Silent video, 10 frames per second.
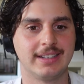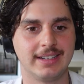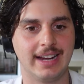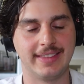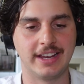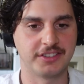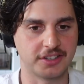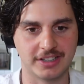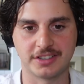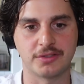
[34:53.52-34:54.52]
And they just
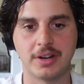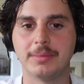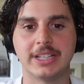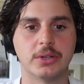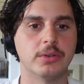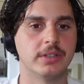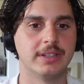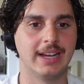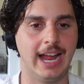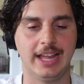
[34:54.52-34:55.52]
got extremely
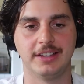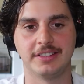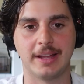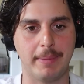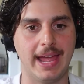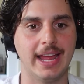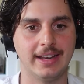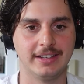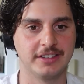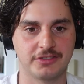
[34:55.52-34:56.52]
good as a
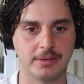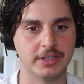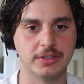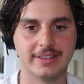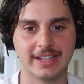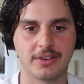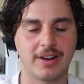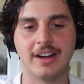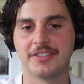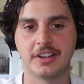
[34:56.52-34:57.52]
band and extremely good at their
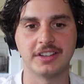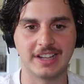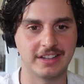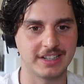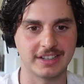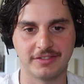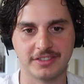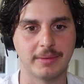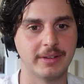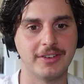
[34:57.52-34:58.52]
craft. So it sounds like
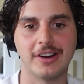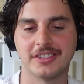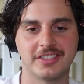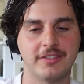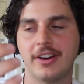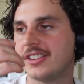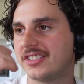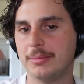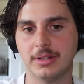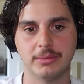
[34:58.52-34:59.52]
something very, very
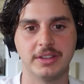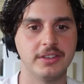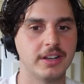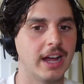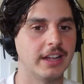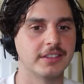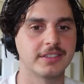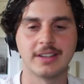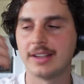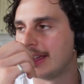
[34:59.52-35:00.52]
similar with you
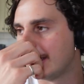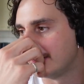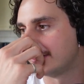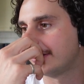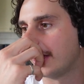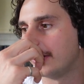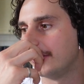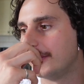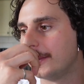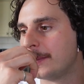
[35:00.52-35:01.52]
guys.
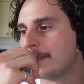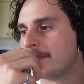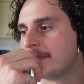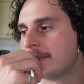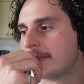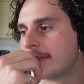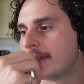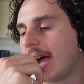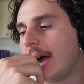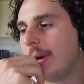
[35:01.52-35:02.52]
So
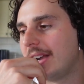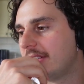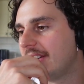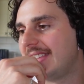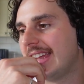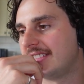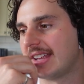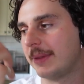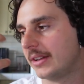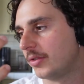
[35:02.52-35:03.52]
I wonder if there's
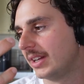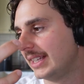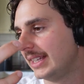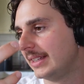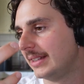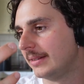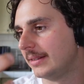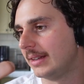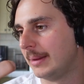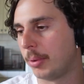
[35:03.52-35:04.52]
something really
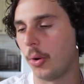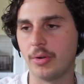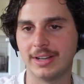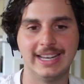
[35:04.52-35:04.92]
important